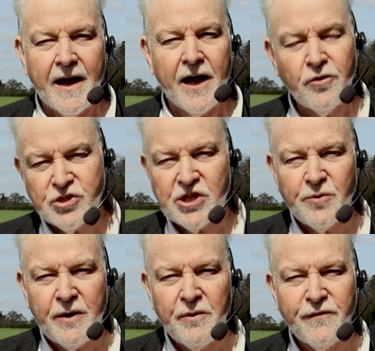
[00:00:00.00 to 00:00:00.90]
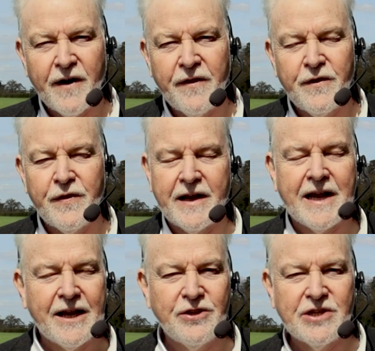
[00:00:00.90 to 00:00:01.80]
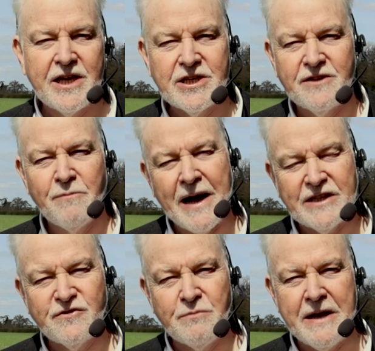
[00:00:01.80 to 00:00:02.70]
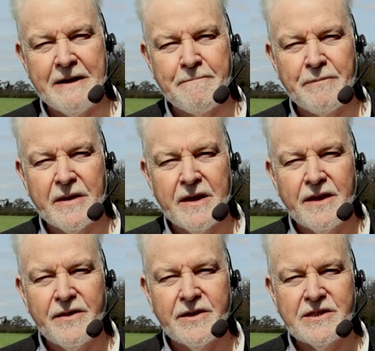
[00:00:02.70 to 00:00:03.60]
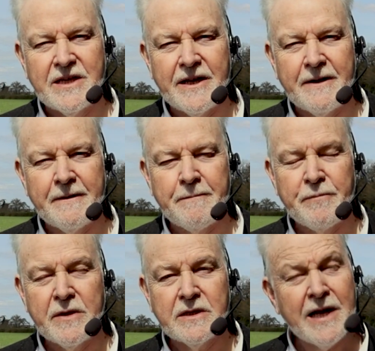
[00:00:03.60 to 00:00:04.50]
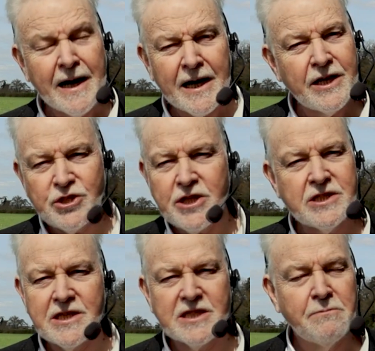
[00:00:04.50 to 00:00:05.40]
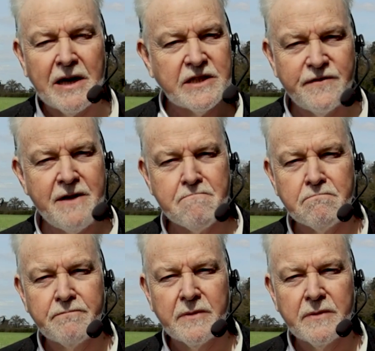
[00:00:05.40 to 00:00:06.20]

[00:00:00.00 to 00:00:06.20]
And also, we, we find that that accusation of blasphemy, that uh, technically Jesus doesn't blaspheme.